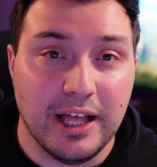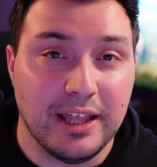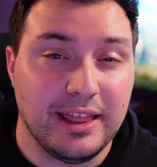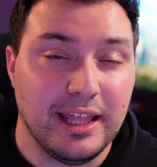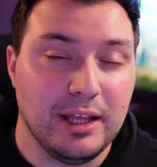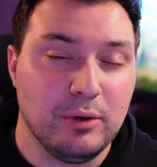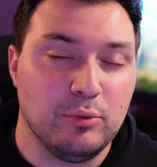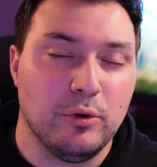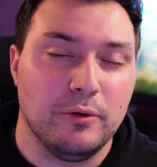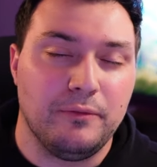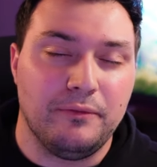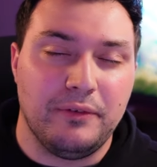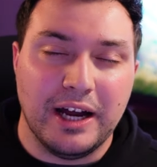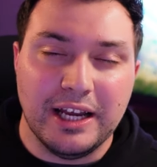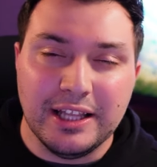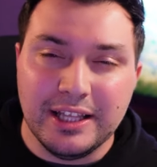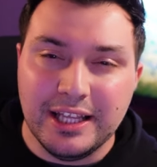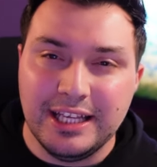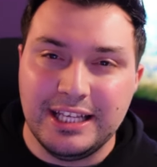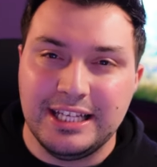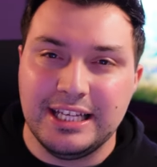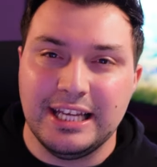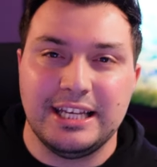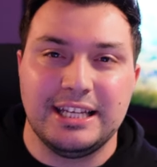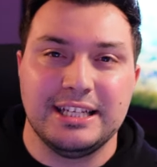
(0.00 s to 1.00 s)
I think we'll
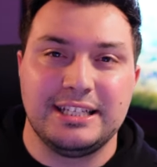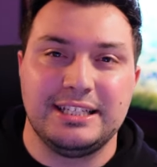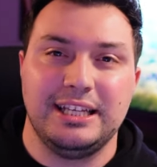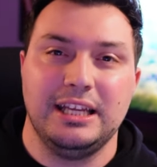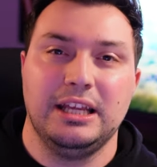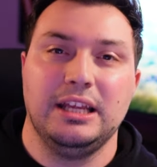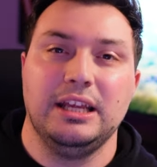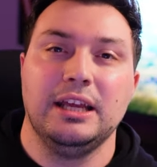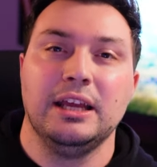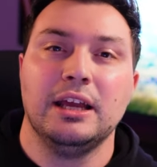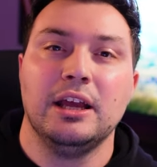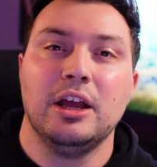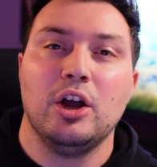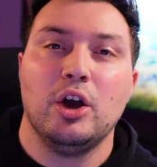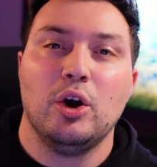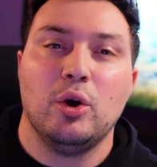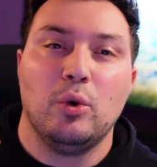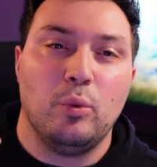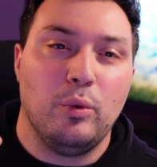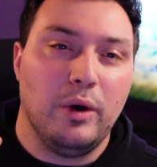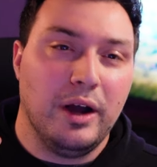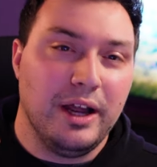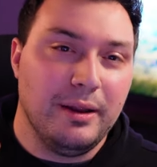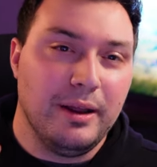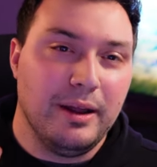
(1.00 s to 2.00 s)
finally get to see
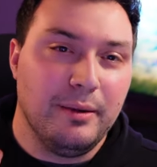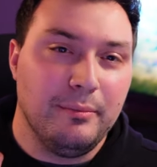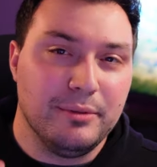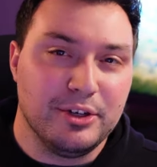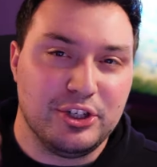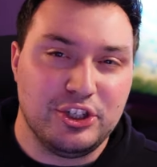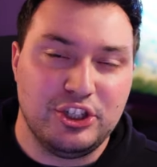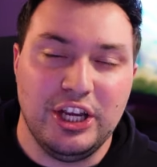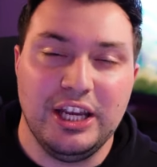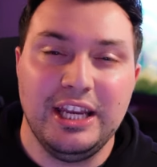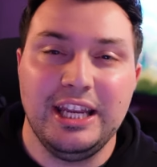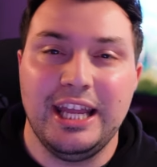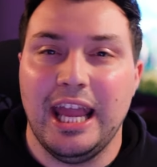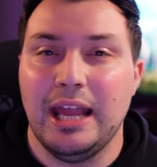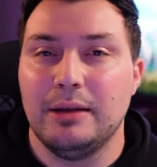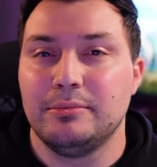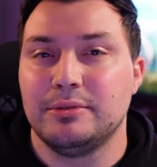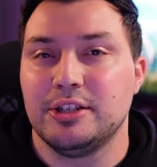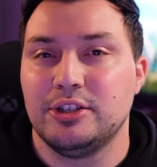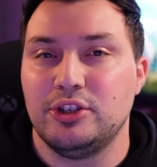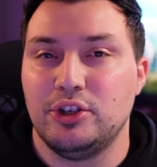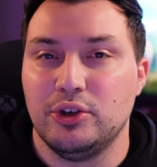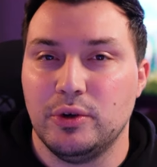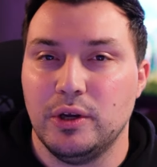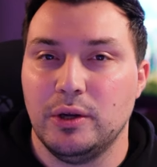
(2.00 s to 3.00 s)
what Machine
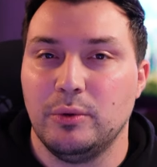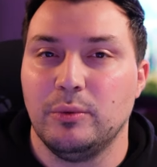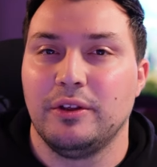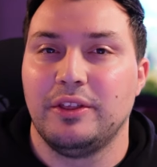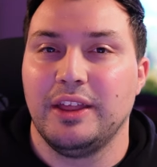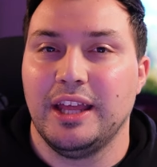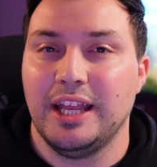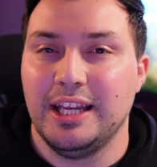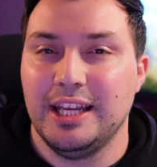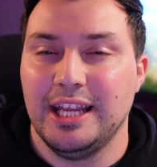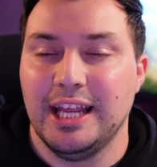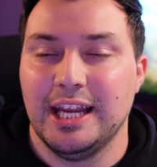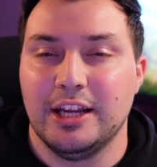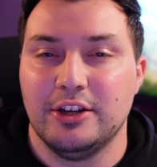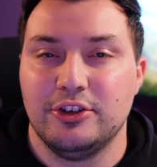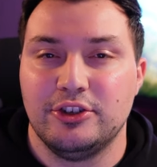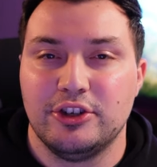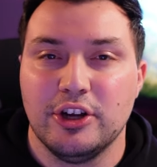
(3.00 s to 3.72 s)
Games is doing with Indiana